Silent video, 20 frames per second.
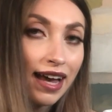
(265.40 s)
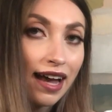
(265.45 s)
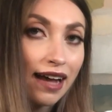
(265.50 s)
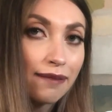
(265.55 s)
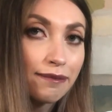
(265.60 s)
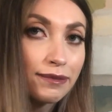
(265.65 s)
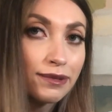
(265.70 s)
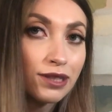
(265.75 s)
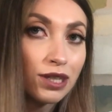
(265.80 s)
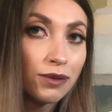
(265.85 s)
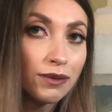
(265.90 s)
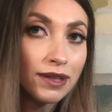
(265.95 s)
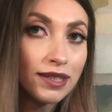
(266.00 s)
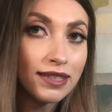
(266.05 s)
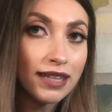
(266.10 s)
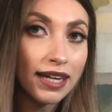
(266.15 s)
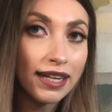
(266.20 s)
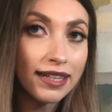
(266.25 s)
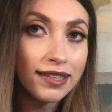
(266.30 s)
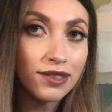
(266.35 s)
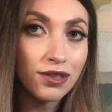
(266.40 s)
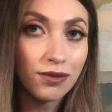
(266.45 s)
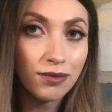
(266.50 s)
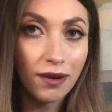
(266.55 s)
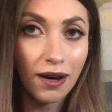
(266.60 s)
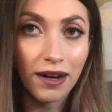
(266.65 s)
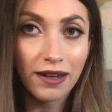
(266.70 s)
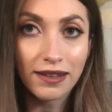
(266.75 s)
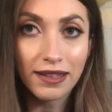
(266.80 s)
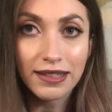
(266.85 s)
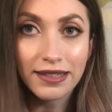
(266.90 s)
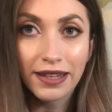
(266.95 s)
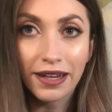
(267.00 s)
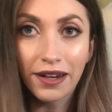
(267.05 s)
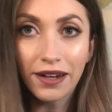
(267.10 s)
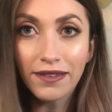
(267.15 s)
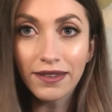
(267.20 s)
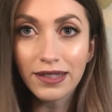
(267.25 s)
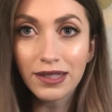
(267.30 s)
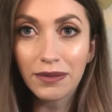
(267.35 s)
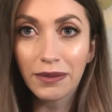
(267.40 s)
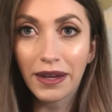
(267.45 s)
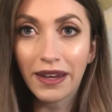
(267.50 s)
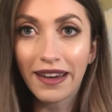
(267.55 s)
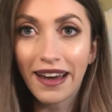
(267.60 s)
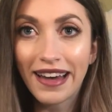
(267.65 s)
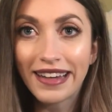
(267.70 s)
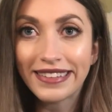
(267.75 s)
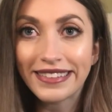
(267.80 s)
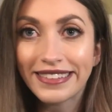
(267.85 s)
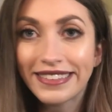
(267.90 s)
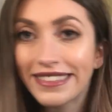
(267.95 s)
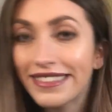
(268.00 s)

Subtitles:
I'm so excited to rock this hair this weekend.